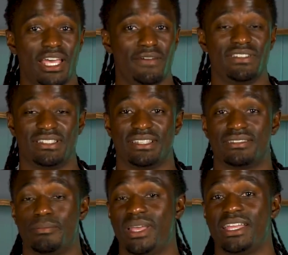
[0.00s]
ever since
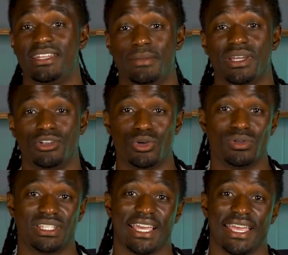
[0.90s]
the pandemic
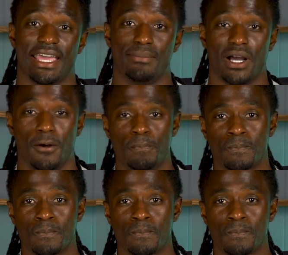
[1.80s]
news had came out